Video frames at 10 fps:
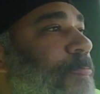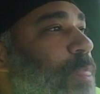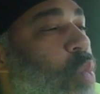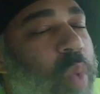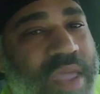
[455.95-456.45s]

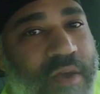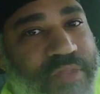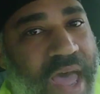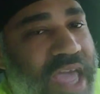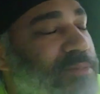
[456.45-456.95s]
weight of the
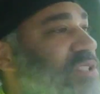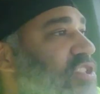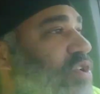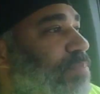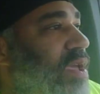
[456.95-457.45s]
items that you're
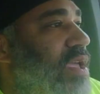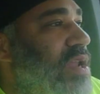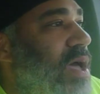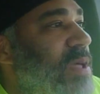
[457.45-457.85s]
picking up,